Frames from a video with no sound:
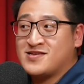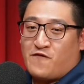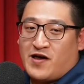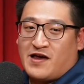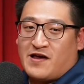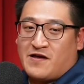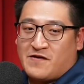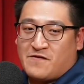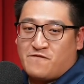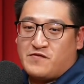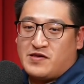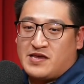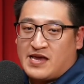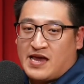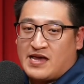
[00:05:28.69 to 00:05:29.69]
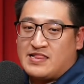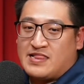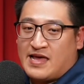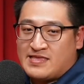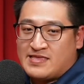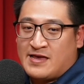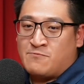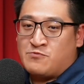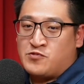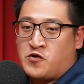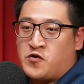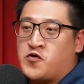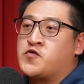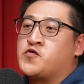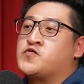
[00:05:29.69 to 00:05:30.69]
where we can let them
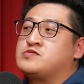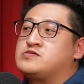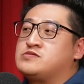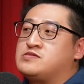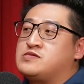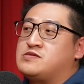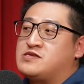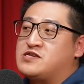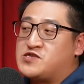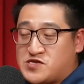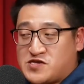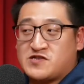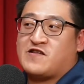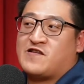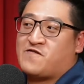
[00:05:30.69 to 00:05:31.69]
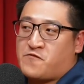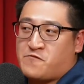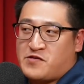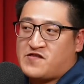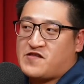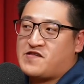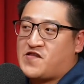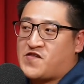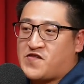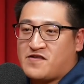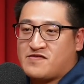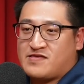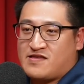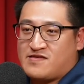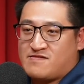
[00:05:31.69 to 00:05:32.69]
know digital transformation is
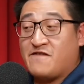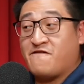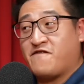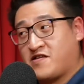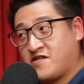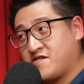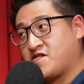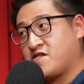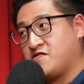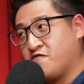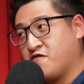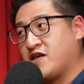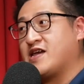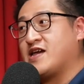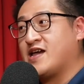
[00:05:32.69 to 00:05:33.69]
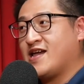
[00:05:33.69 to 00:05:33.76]
not that difficult in a way.